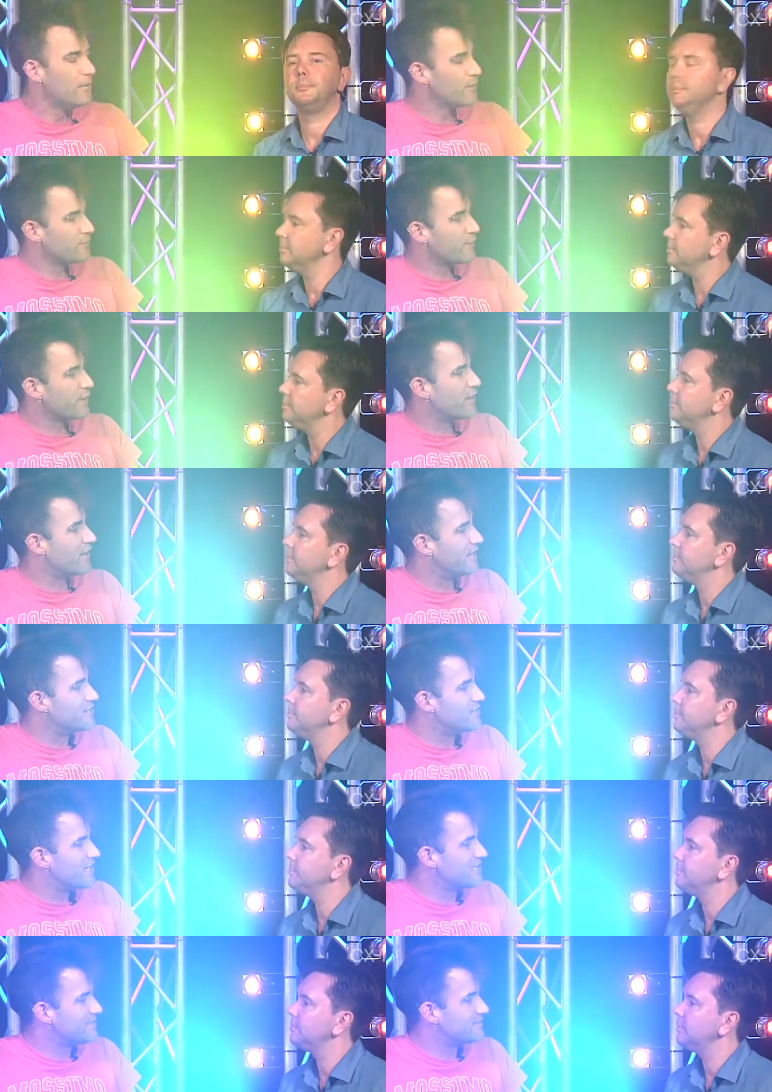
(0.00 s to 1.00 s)
Speaker 1: What have we got here,
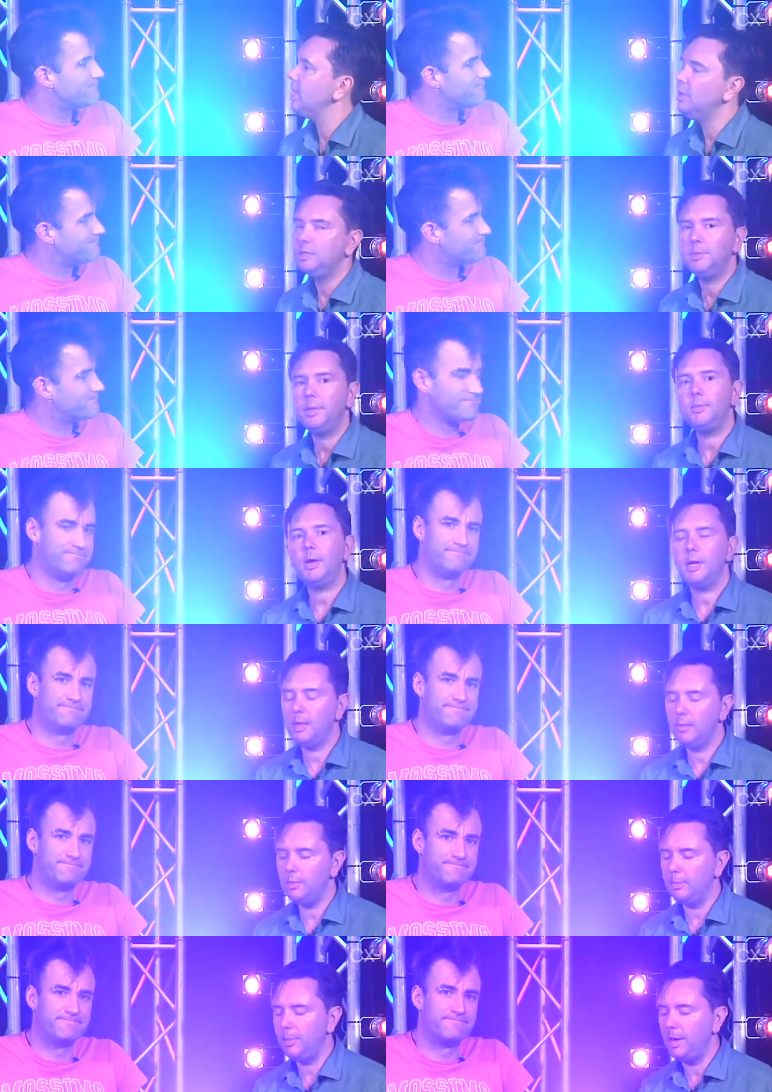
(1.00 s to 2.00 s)
Jase? Jimmy, we're
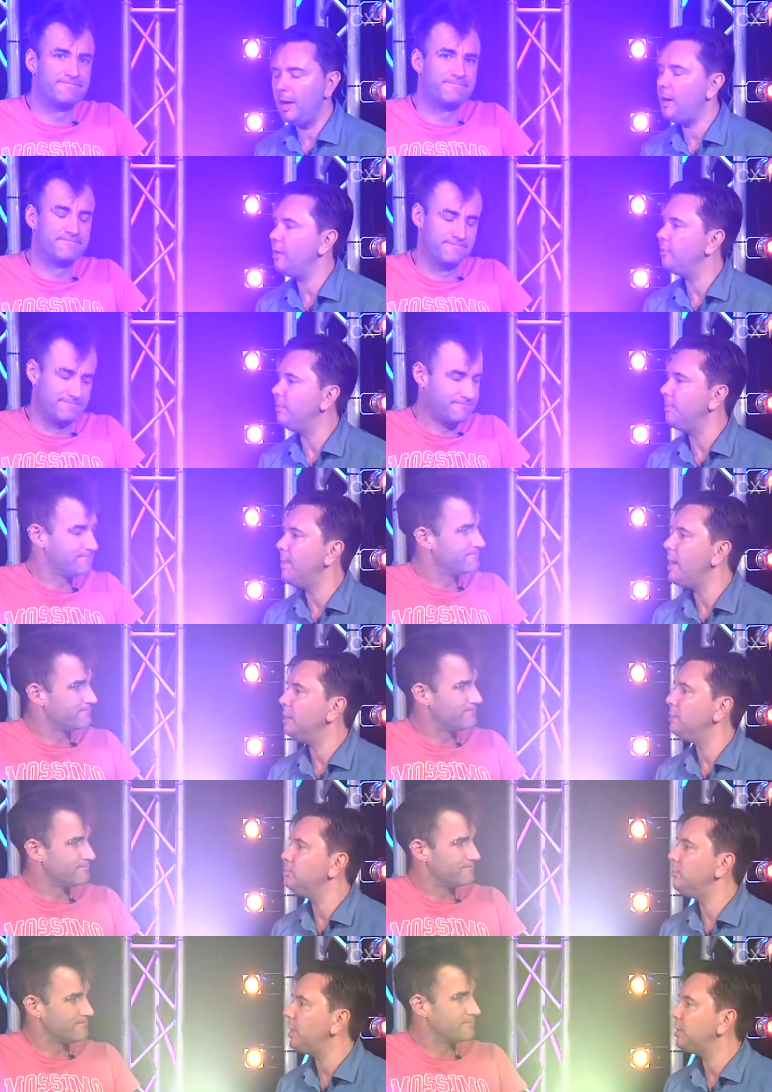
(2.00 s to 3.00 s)
here with a pair of the
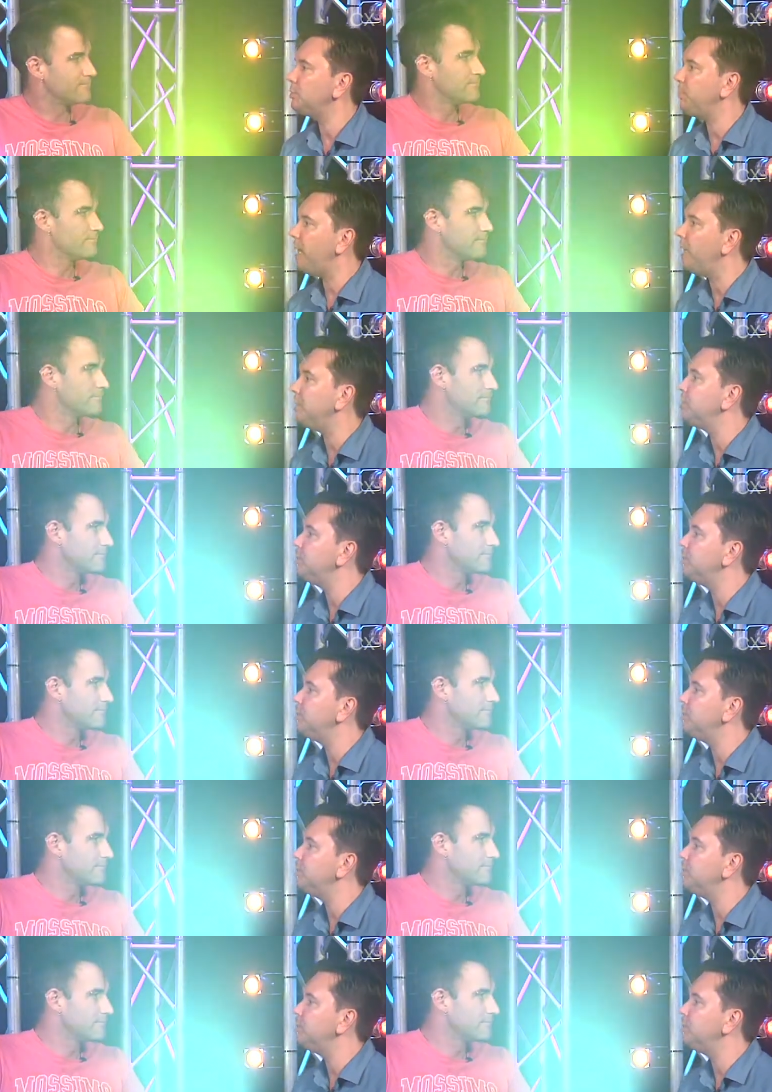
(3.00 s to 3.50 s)
Martin Rush Par